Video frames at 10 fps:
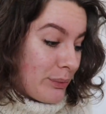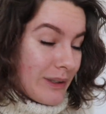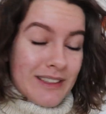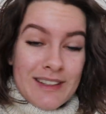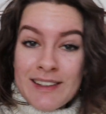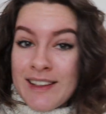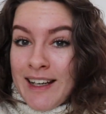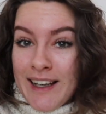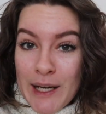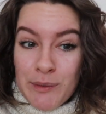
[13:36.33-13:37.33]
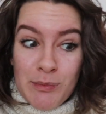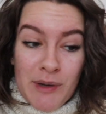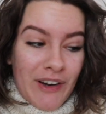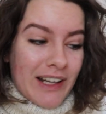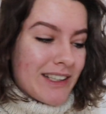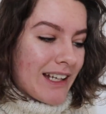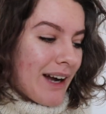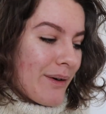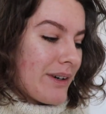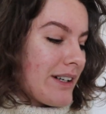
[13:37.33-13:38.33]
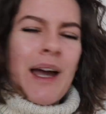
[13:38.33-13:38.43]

but I will be finding out.